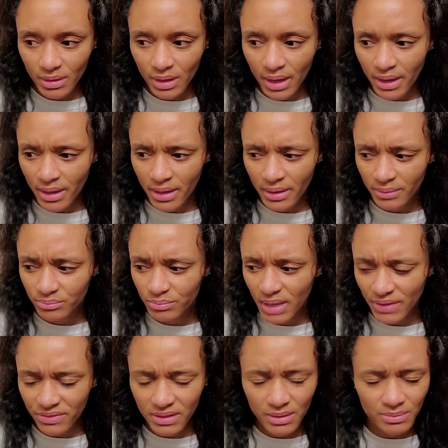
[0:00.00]
I
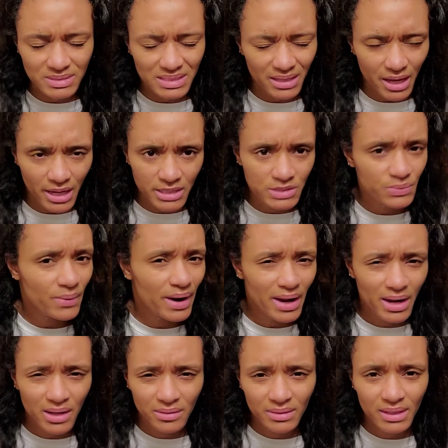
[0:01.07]
think it was an
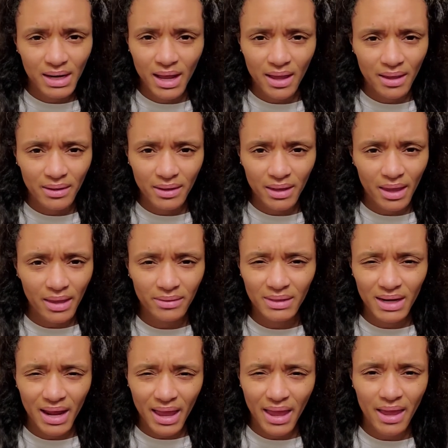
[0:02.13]
X-ray that I
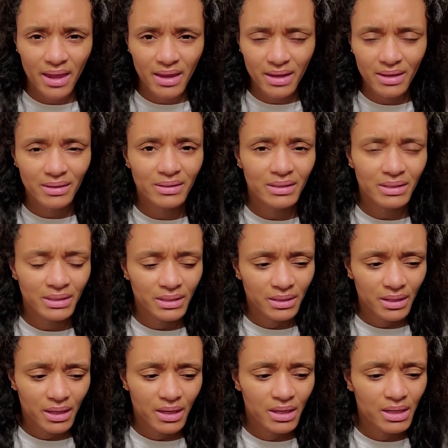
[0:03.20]
had.
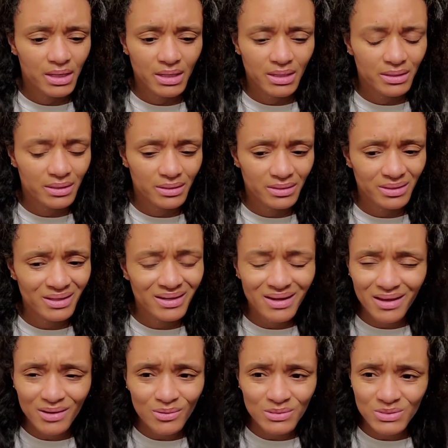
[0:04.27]
And, you
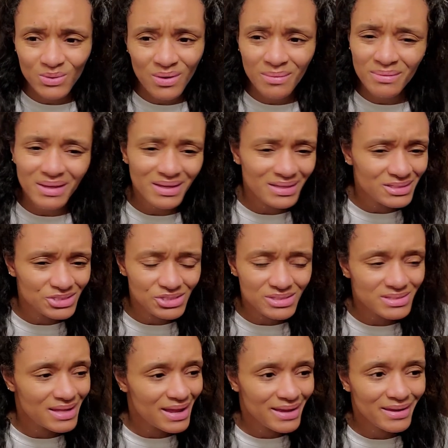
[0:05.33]
know, so it's
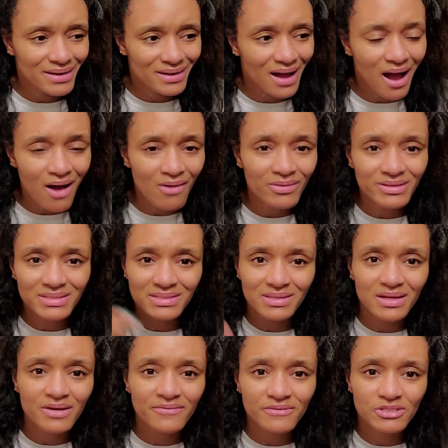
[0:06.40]
just like all this
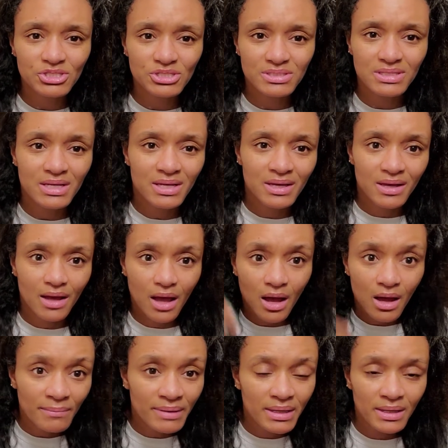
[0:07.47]
stuff is just
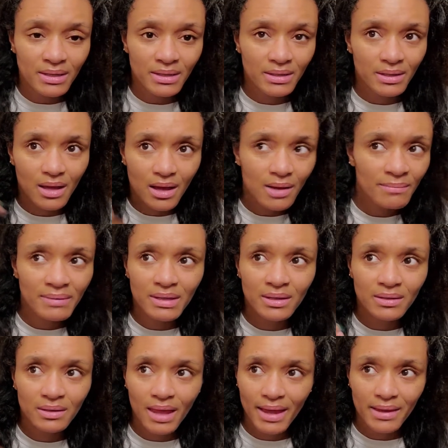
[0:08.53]
coming and
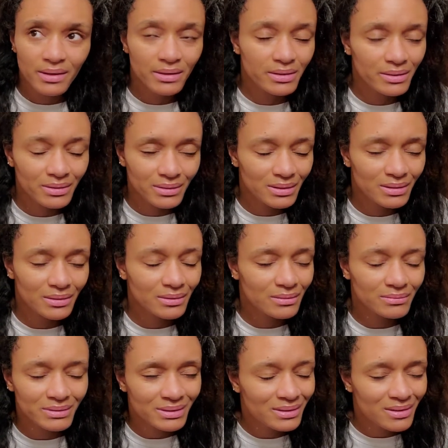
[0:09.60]
coming, like,
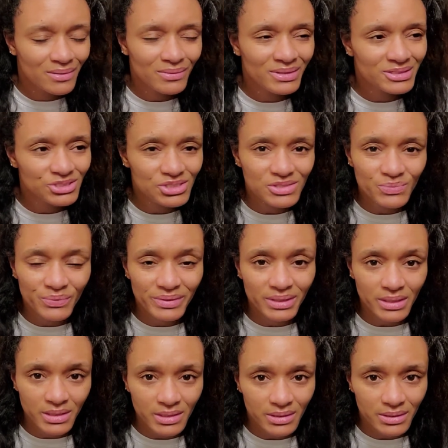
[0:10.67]
you know, and it's just
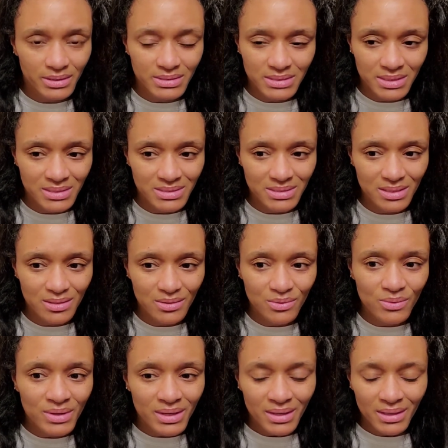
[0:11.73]
ridiculous. And
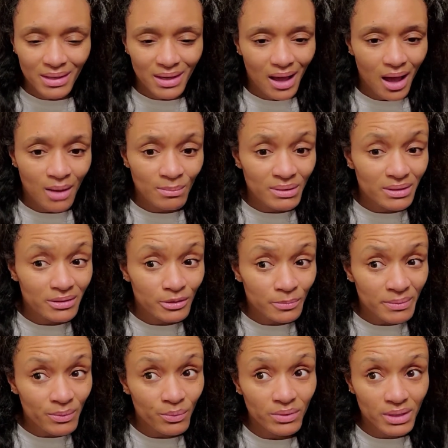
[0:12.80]
so I'm a little
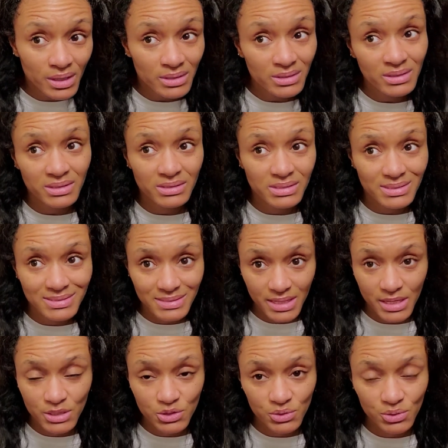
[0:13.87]
bit reluctant to
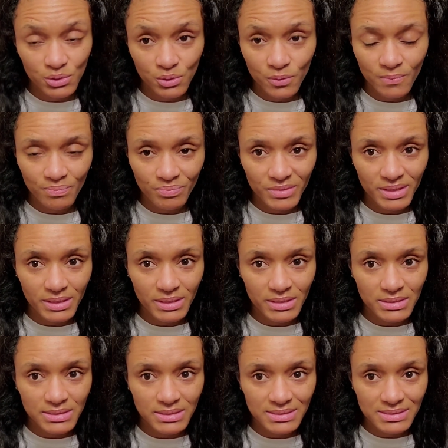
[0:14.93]
schedule
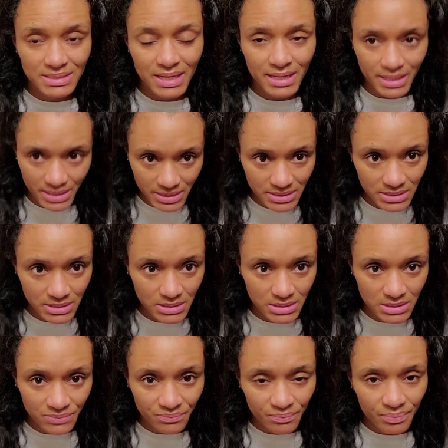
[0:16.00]
these
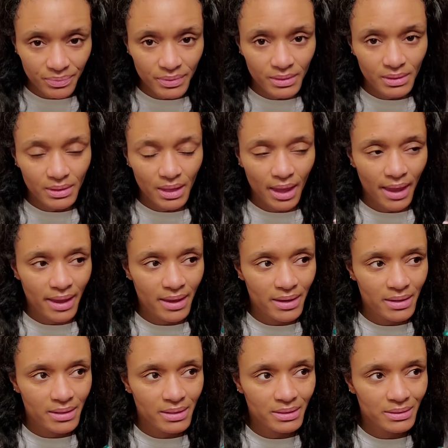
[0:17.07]
tests
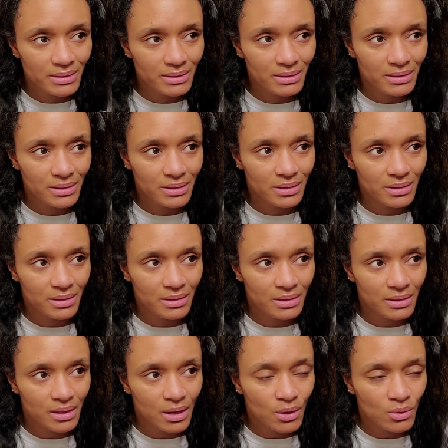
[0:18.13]
and,
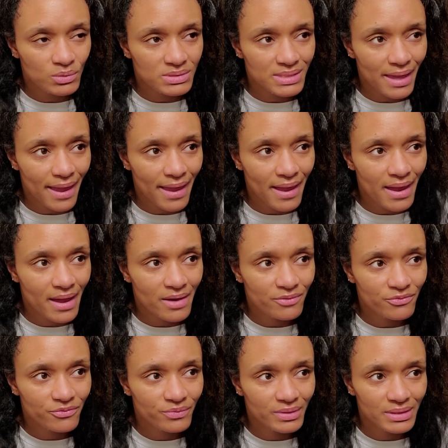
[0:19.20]
you know, to
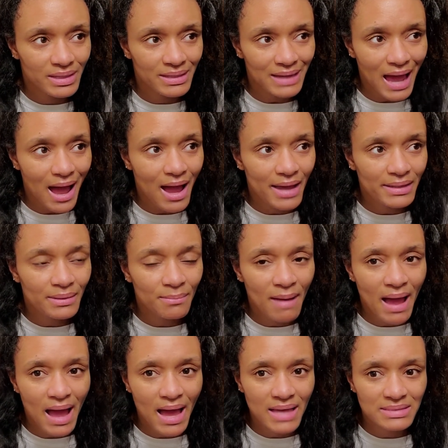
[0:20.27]
have an
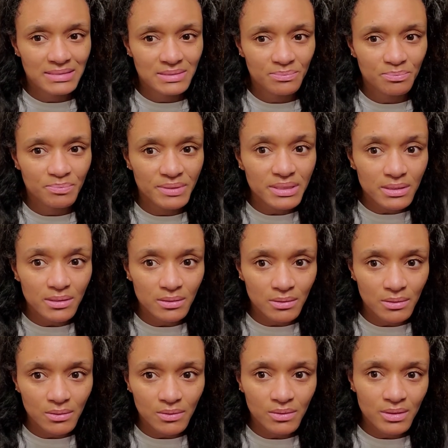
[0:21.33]
itemized
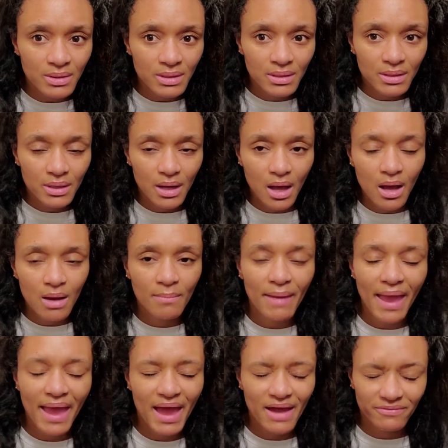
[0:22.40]
bill come
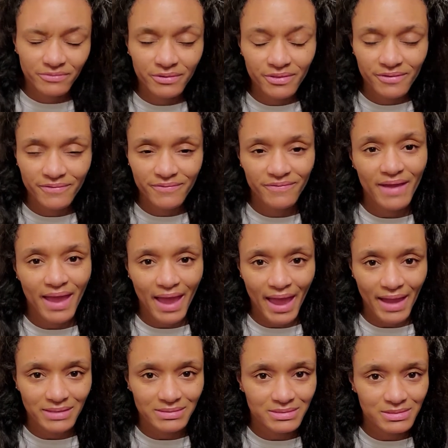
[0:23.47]
after the
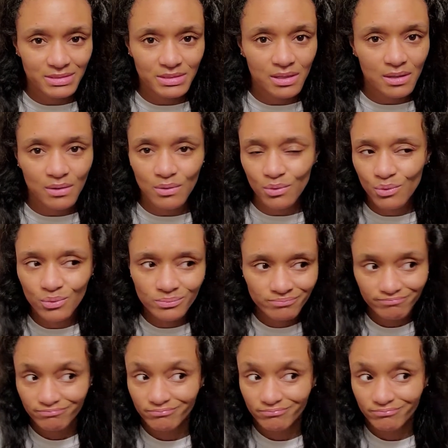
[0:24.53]
fact. So,